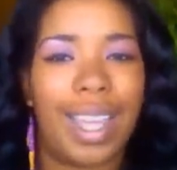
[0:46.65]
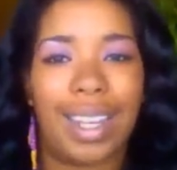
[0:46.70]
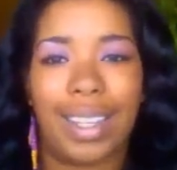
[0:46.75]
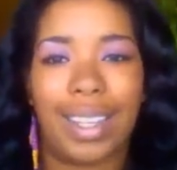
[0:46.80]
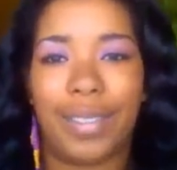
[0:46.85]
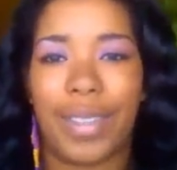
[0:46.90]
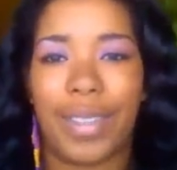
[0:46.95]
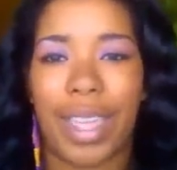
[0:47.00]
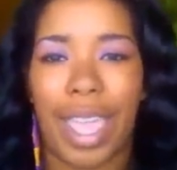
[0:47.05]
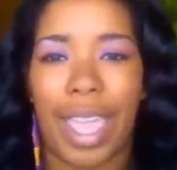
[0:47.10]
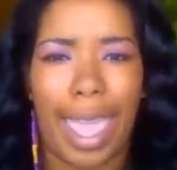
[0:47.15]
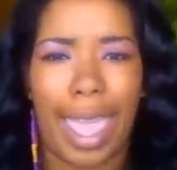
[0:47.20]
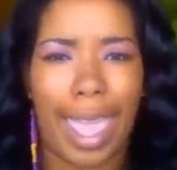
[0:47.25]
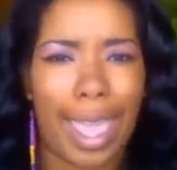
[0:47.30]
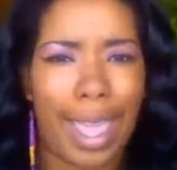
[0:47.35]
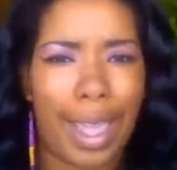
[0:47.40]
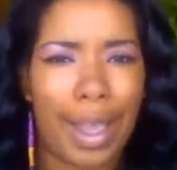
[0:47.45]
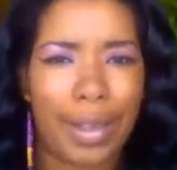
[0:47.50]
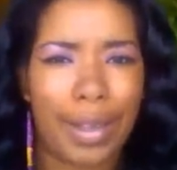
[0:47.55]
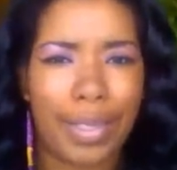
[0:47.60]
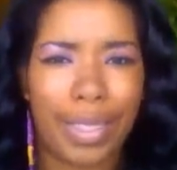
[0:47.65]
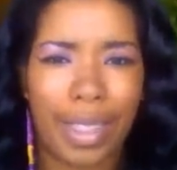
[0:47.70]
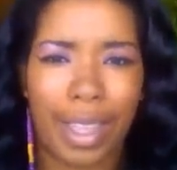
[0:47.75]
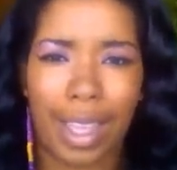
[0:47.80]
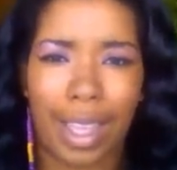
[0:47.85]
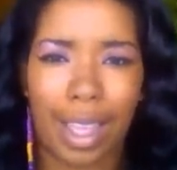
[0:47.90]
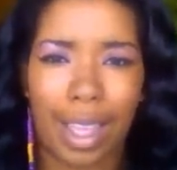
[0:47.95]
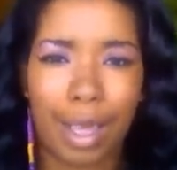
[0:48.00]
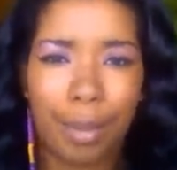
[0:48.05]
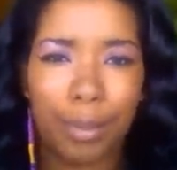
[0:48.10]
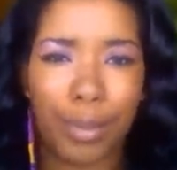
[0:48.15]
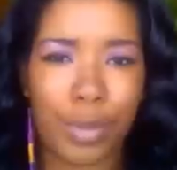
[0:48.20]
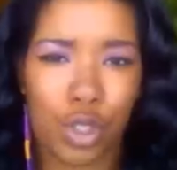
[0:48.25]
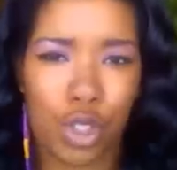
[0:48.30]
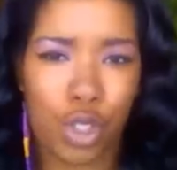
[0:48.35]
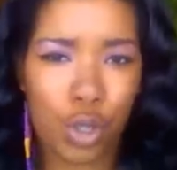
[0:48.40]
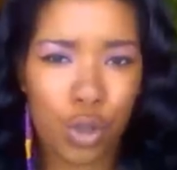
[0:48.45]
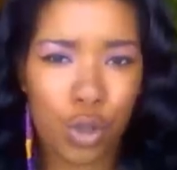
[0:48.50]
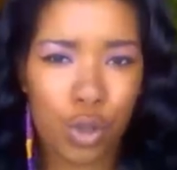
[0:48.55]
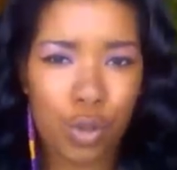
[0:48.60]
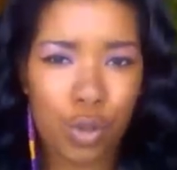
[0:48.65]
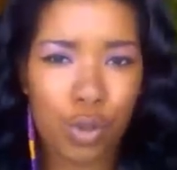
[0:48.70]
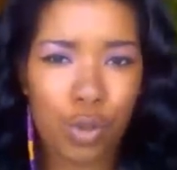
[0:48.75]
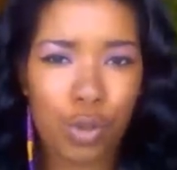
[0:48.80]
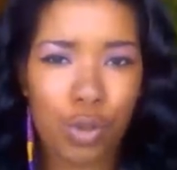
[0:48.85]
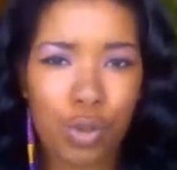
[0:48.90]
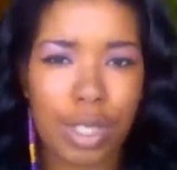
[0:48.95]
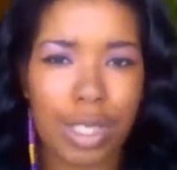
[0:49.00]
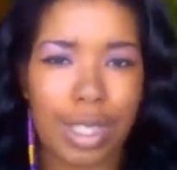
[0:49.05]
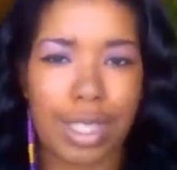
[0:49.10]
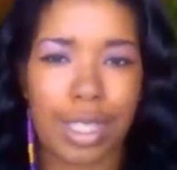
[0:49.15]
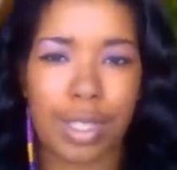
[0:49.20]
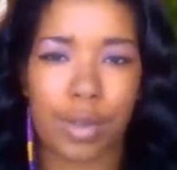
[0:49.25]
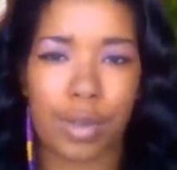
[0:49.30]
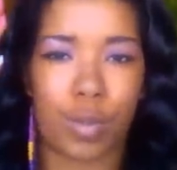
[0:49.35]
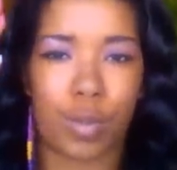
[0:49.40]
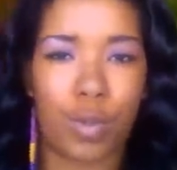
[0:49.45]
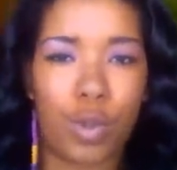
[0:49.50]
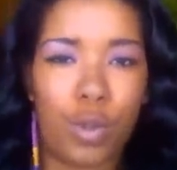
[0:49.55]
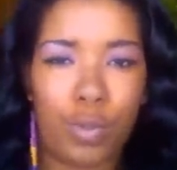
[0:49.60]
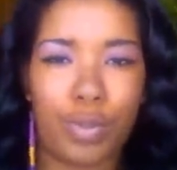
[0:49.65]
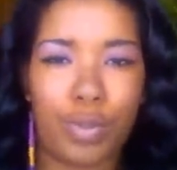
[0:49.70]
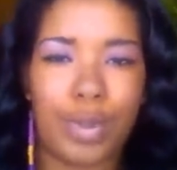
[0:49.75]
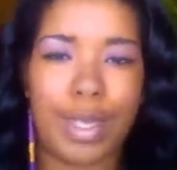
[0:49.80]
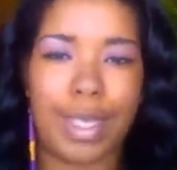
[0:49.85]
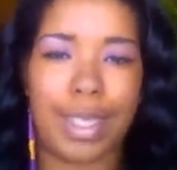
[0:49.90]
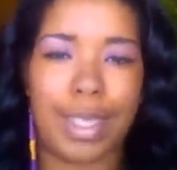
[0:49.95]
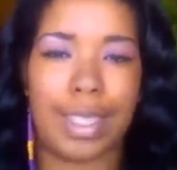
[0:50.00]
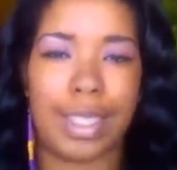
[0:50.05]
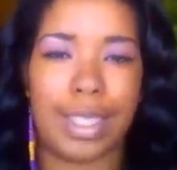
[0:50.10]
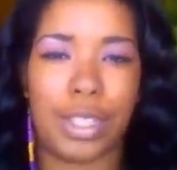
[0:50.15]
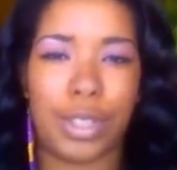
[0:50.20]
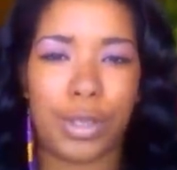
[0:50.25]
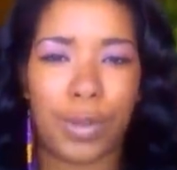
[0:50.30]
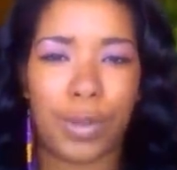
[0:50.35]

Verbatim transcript: I love the hair, the updos and the swoops and the